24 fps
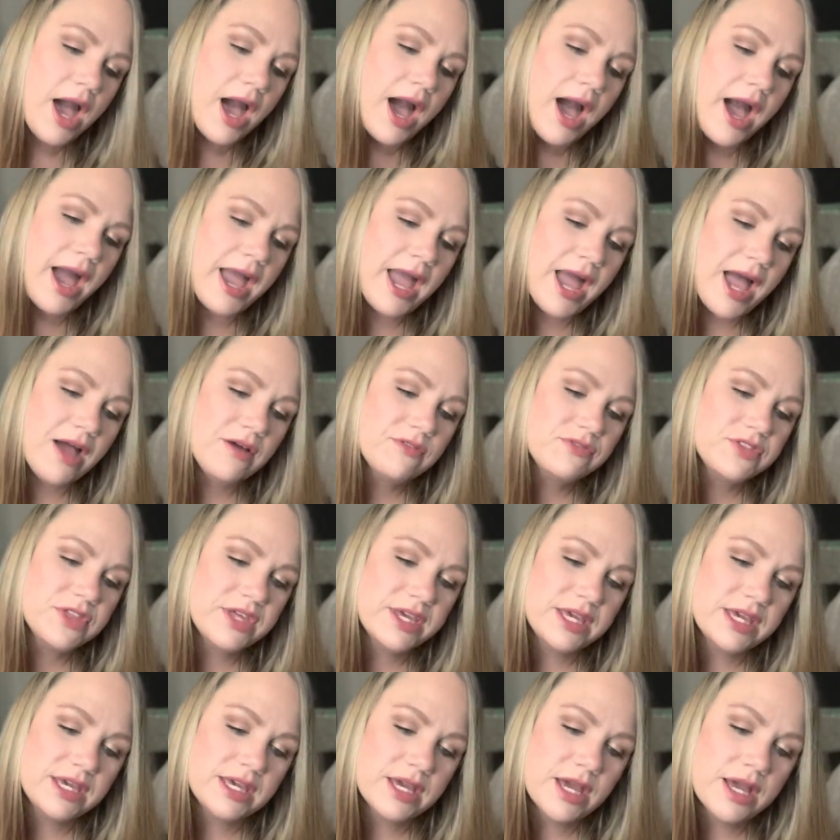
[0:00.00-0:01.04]
I have
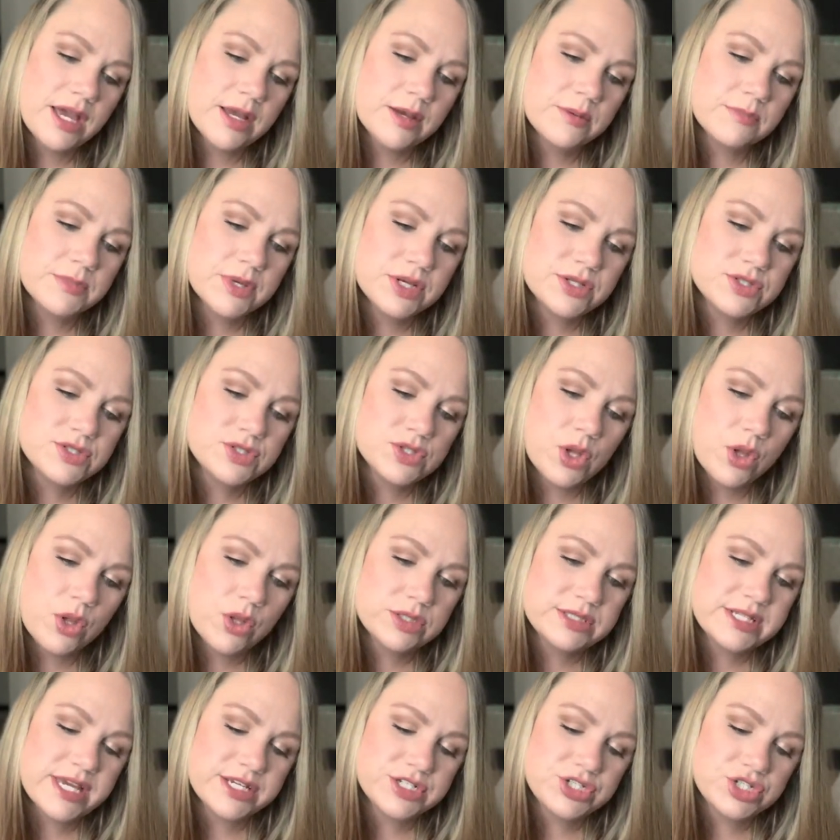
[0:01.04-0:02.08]
the um, Sol
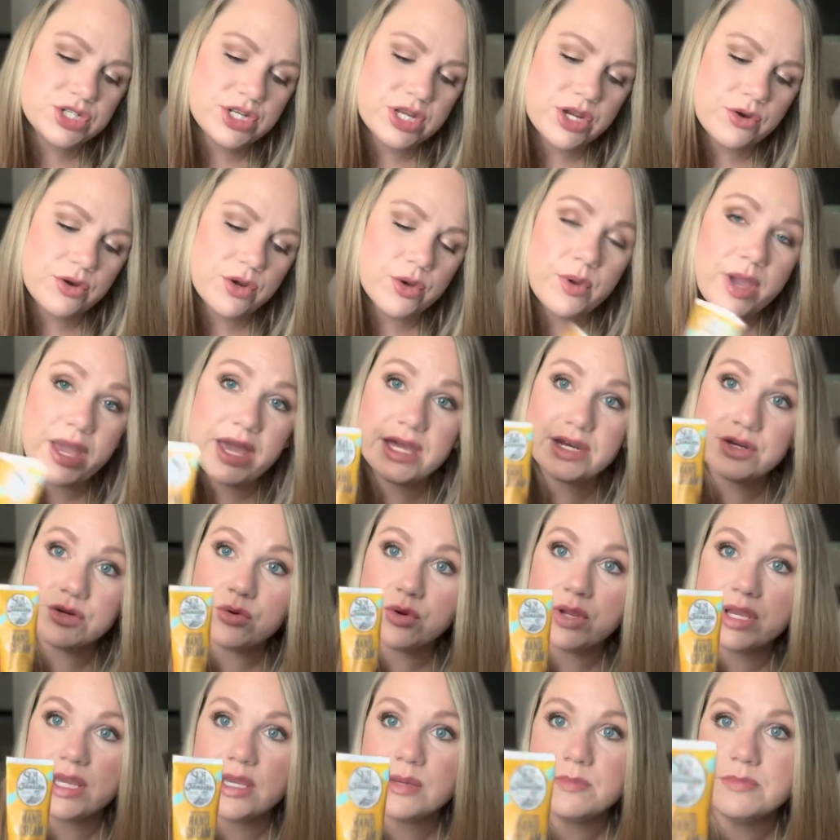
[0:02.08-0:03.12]
de Janeiro hand
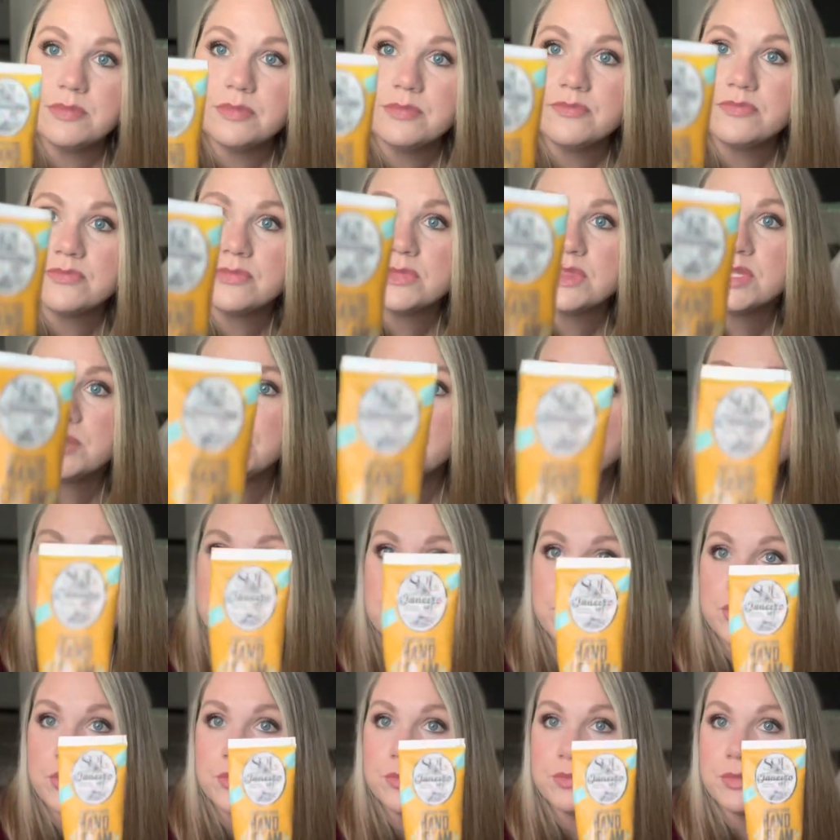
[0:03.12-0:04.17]
cream, the Boom
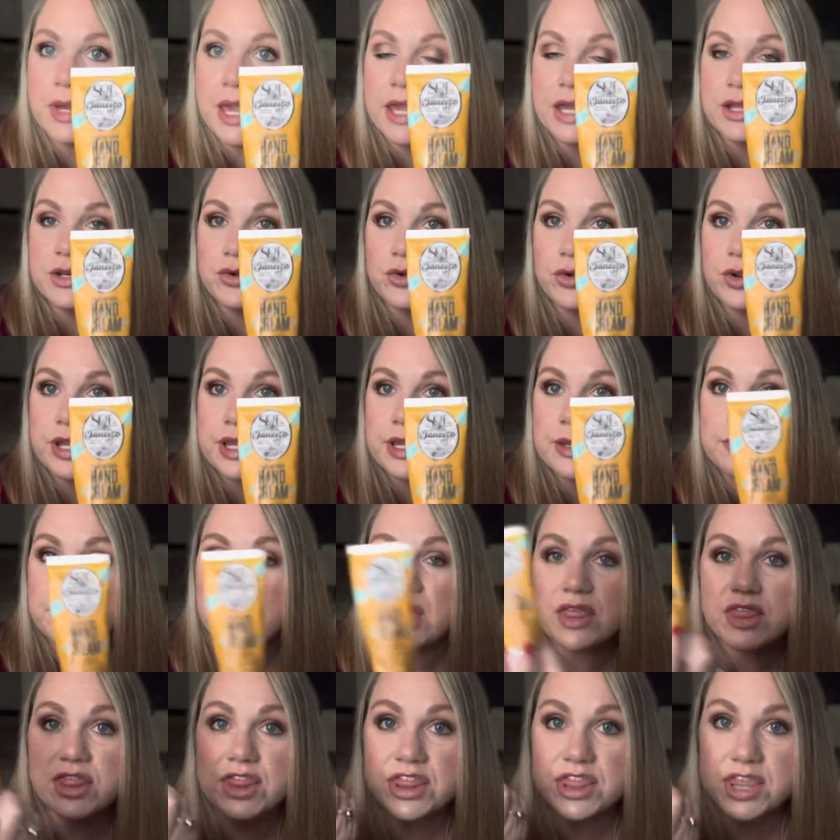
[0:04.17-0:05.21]
Boom hand cream,
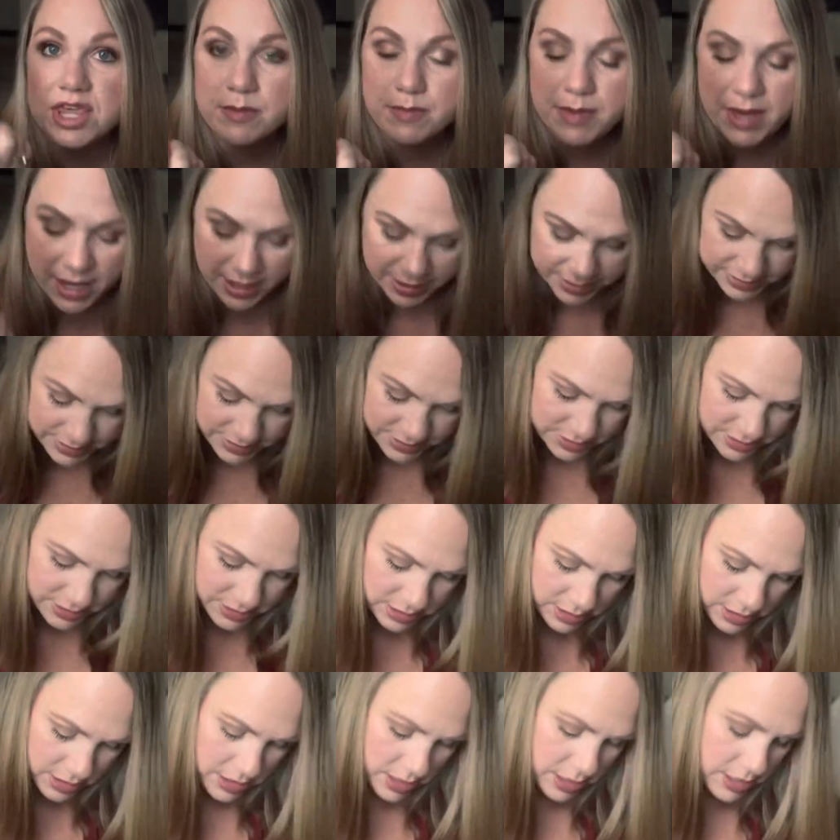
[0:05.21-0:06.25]
the best,
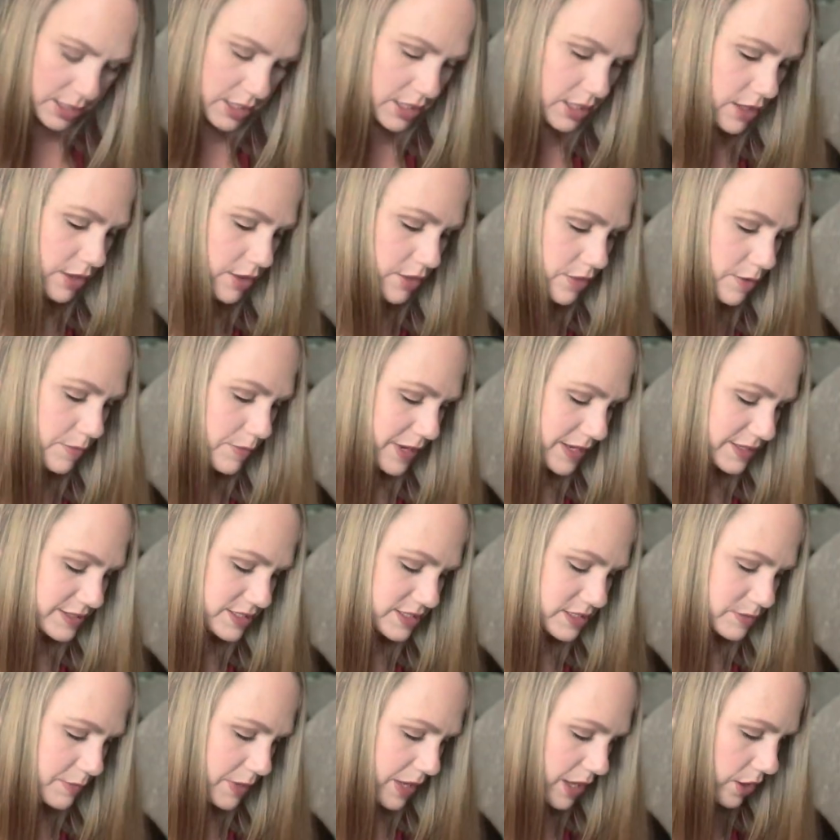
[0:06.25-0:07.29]
the
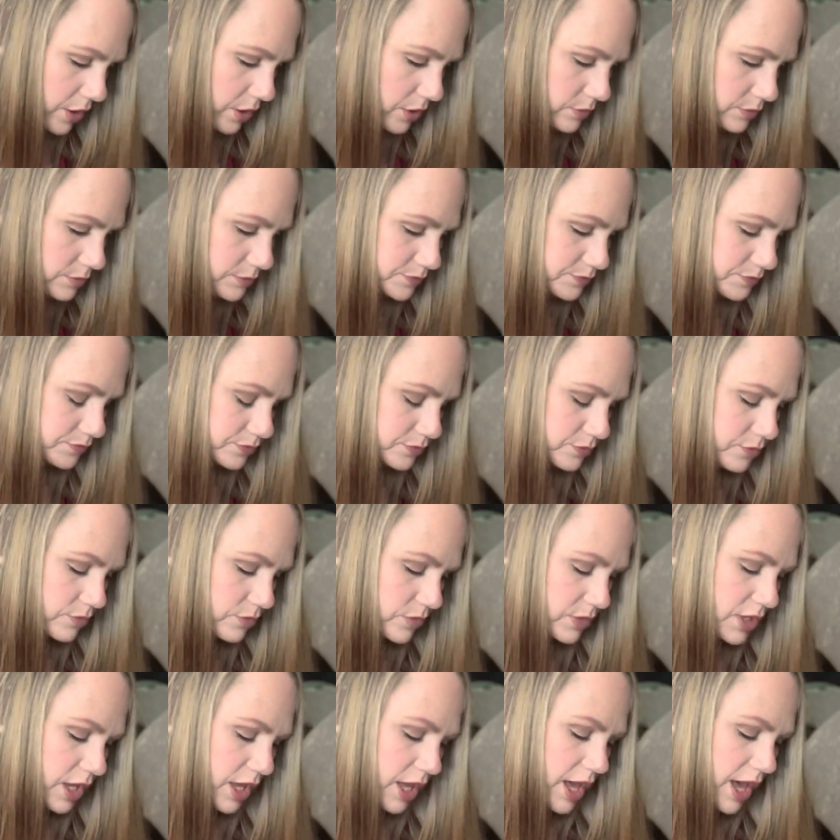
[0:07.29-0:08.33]
best smell.
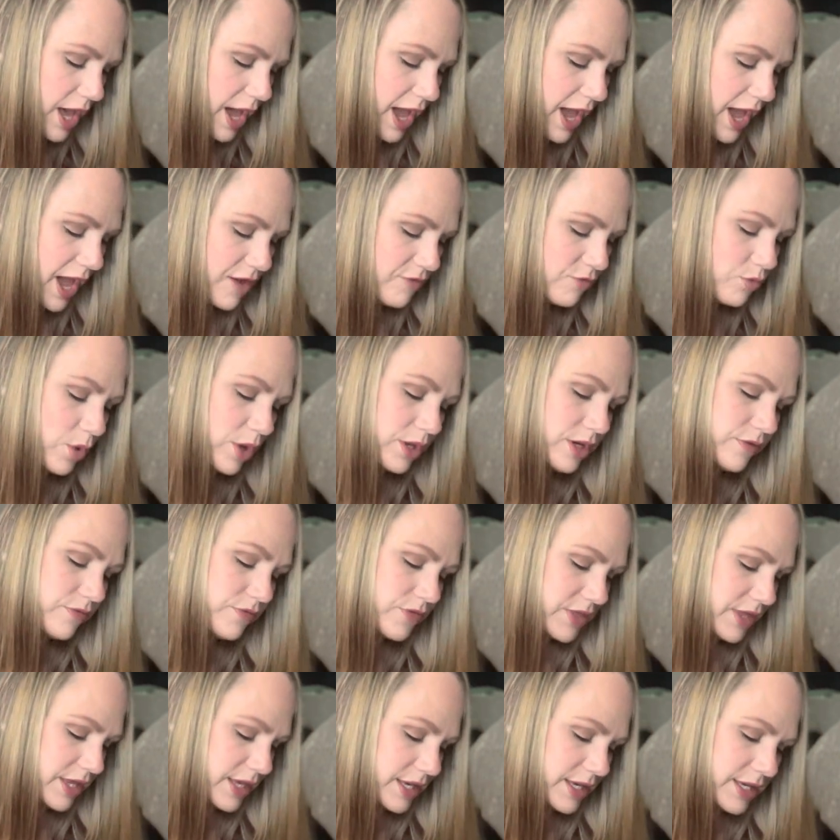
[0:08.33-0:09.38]
I have one of
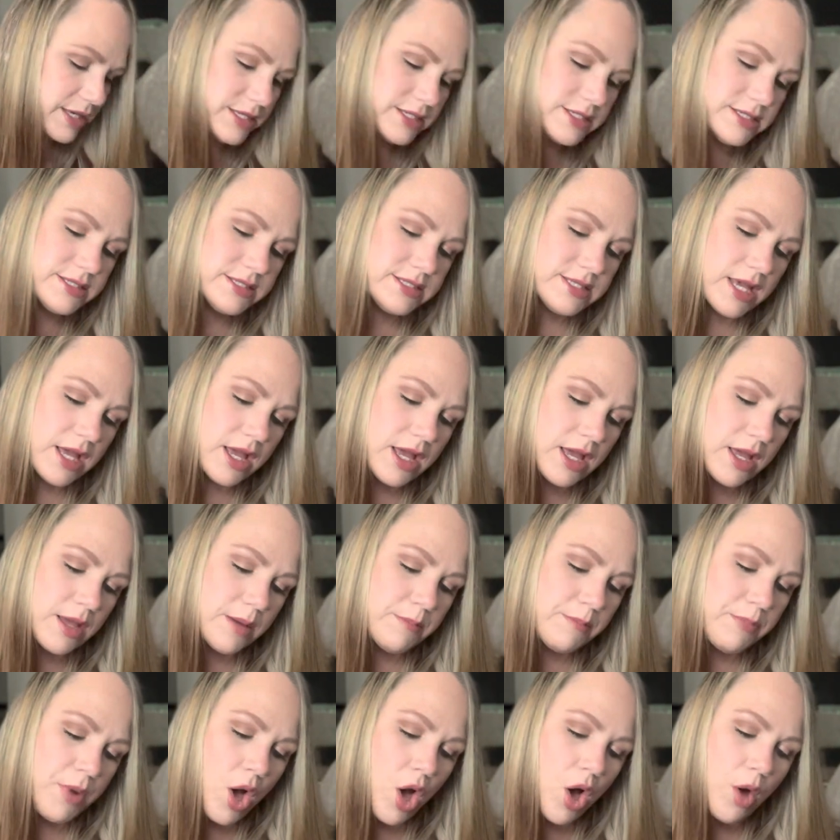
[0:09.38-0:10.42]
these
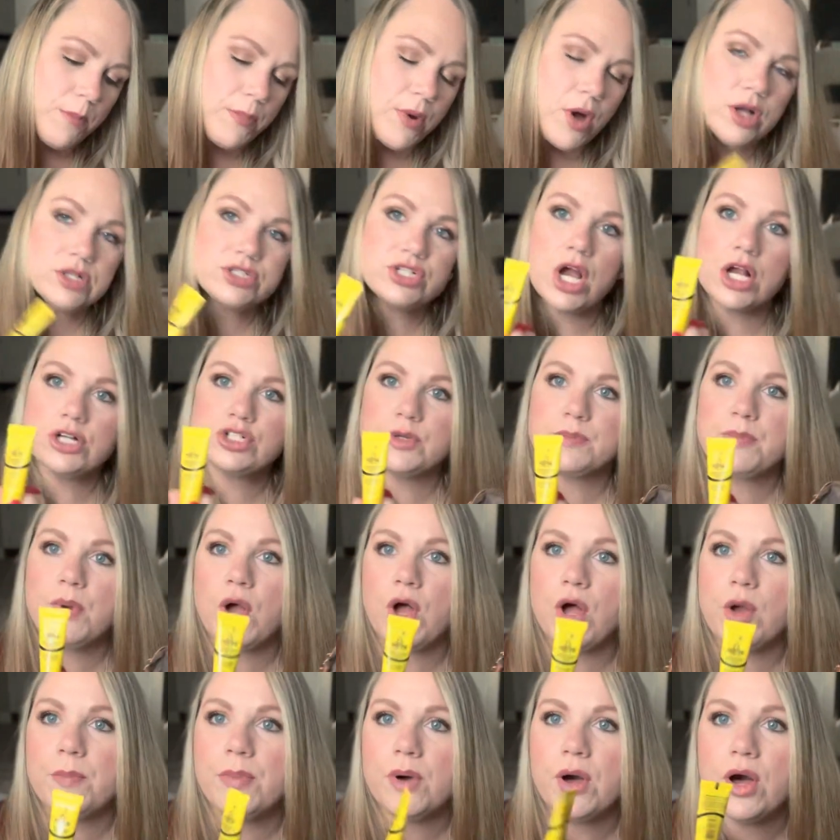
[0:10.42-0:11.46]
um, Paw Paw, Dr.
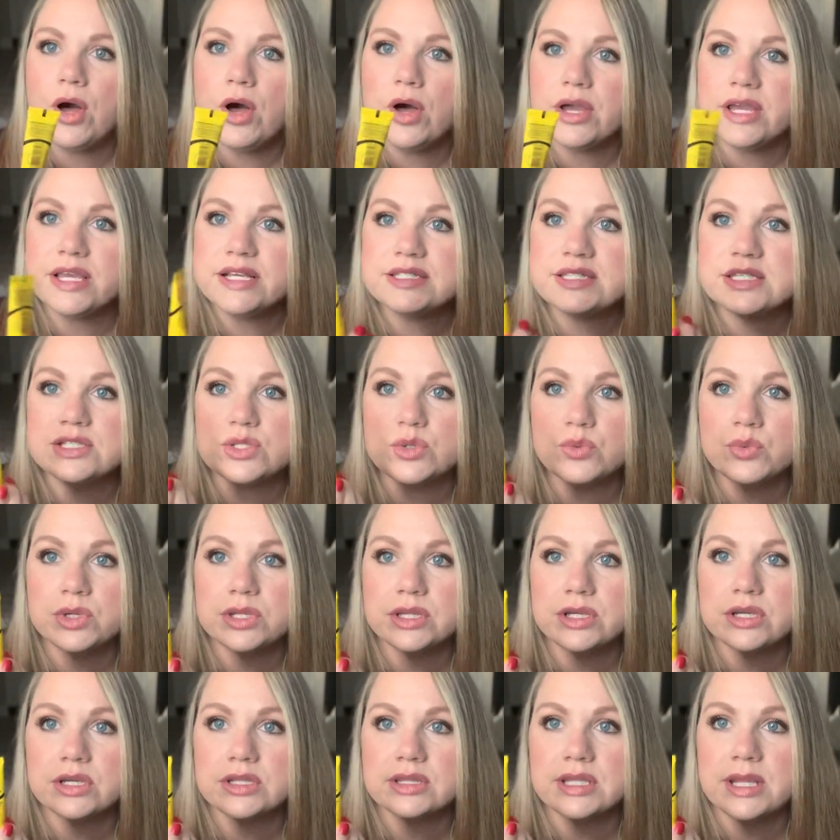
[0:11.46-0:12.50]
Paw Paw. This is a
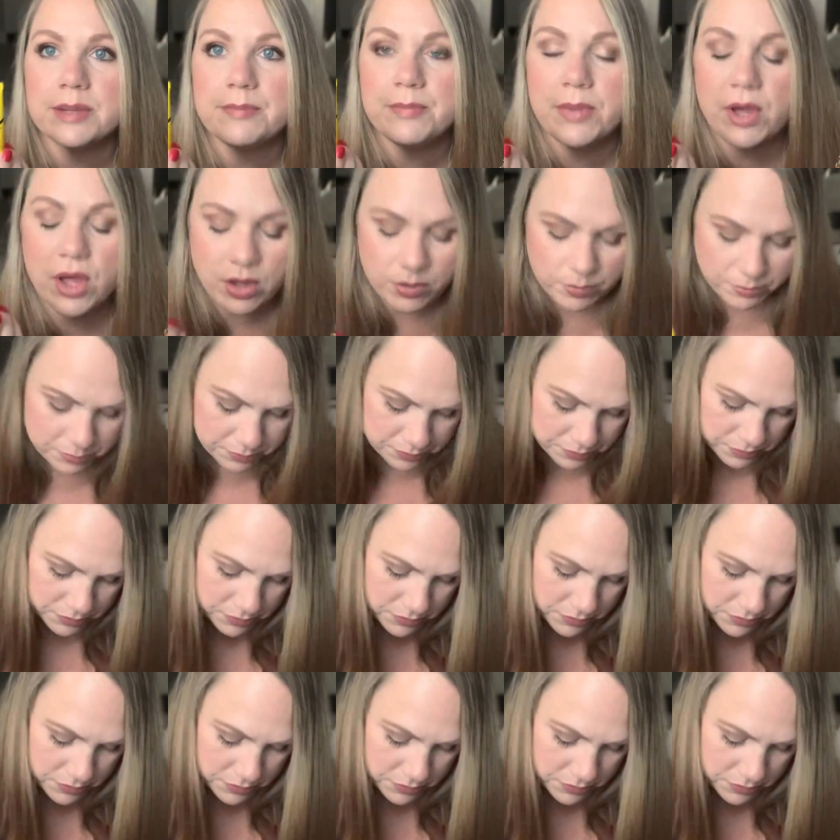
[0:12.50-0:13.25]
really good lip balm.